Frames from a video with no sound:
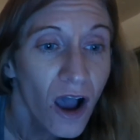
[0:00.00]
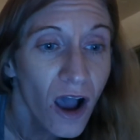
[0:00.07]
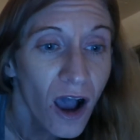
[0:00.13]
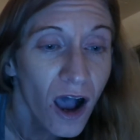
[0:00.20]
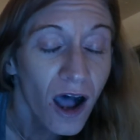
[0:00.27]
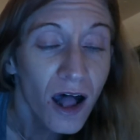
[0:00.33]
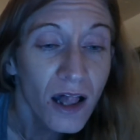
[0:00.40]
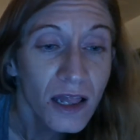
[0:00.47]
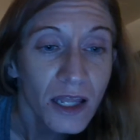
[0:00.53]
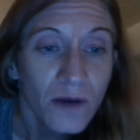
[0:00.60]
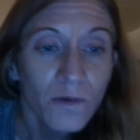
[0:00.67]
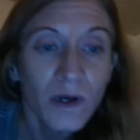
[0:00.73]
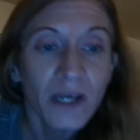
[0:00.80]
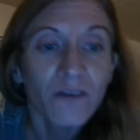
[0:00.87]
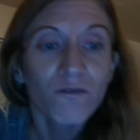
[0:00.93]
All I
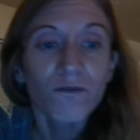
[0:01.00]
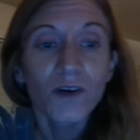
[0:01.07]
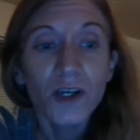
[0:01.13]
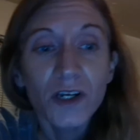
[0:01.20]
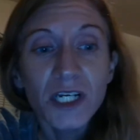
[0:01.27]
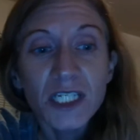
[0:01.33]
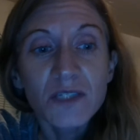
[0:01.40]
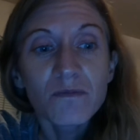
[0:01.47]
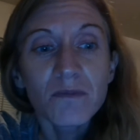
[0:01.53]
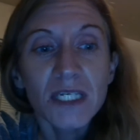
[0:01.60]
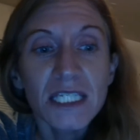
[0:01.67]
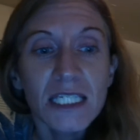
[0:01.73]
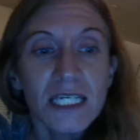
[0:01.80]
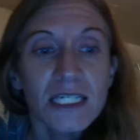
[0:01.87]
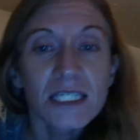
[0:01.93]
want for
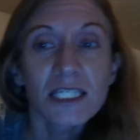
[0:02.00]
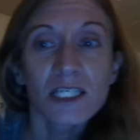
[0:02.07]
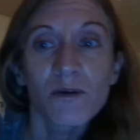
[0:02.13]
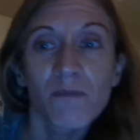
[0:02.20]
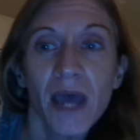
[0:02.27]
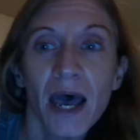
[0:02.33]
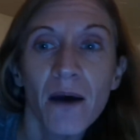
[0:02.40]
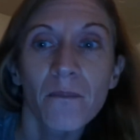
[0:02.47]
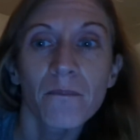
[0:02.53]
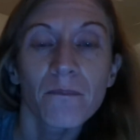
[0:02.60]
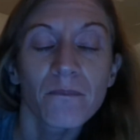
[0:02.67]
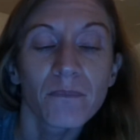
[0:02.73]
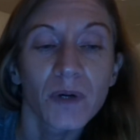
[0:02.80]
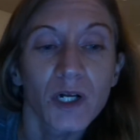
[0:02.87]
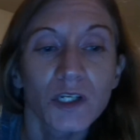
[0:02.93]
Christmas is some
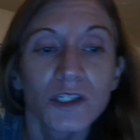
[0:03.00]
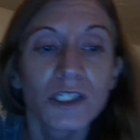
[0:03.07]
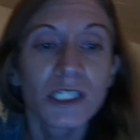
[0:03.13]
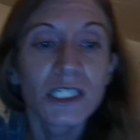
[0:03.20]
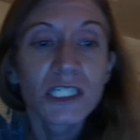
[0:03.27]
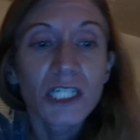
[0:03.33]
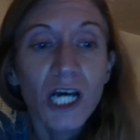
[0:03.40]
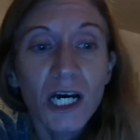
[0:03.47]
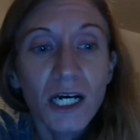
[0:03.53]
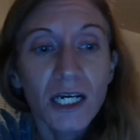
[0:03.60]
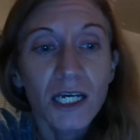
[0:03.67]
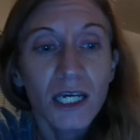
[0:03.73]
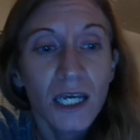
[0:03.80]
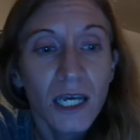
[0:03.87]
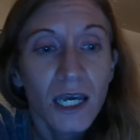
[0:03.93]
apple stock
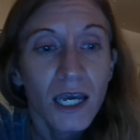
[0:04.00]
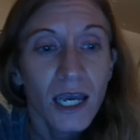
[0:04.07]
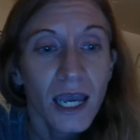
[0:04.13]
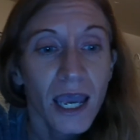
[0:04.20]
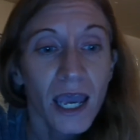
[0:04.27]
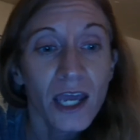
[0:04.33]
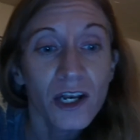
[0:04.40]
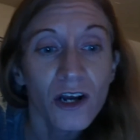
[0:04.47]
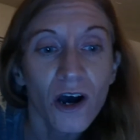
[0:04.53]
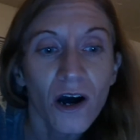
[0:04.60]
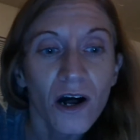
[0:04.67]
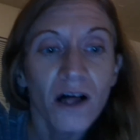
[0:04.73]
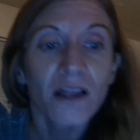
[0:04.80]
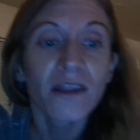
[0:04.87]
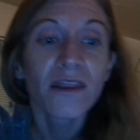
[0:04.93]
and
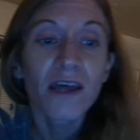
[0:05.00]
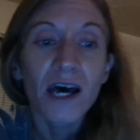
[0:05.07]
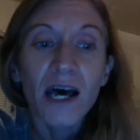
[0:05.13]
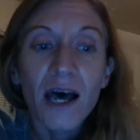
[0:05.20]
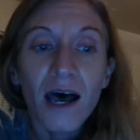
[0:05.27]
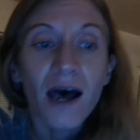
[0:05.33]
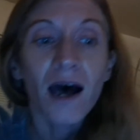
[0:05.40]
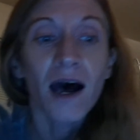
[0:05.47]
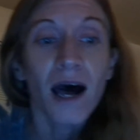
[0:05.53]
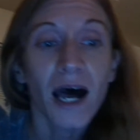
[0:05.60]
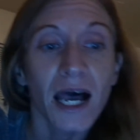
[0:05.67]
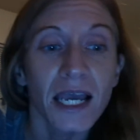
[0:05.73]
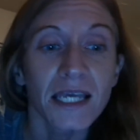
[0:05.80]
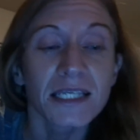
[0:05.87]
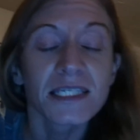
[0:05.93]
all the
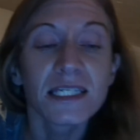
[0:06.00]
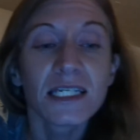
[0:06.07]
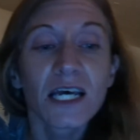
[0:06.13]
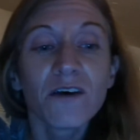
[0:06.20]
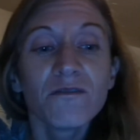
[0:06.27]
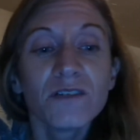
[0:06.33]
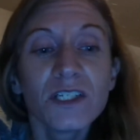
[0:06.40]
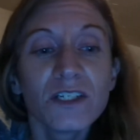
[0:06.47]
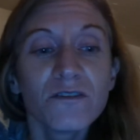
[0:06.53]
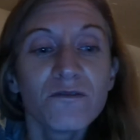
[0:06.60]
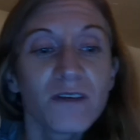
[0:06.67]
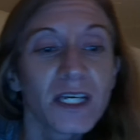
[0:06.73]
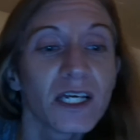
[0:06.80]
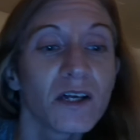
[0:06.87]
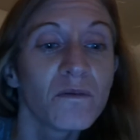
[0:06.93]
eye stuff to
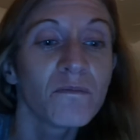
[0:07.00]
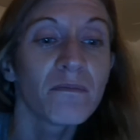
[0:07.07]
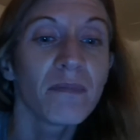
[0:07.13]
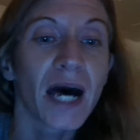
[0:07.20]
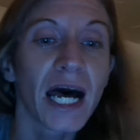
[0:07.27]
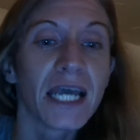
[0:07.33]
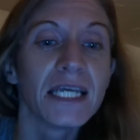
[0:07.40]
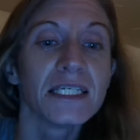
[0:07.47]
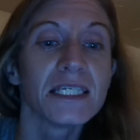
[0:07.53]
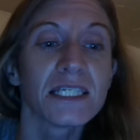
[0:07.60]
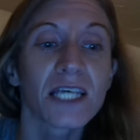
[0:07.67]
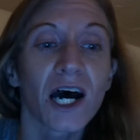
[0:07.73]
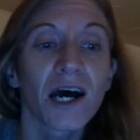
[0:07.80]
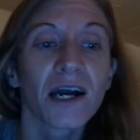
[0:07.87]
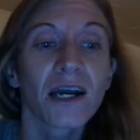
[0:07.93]
fill my
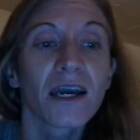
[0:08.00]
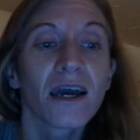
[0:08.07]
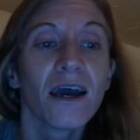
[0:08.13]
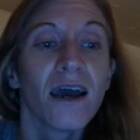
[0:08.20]
sock.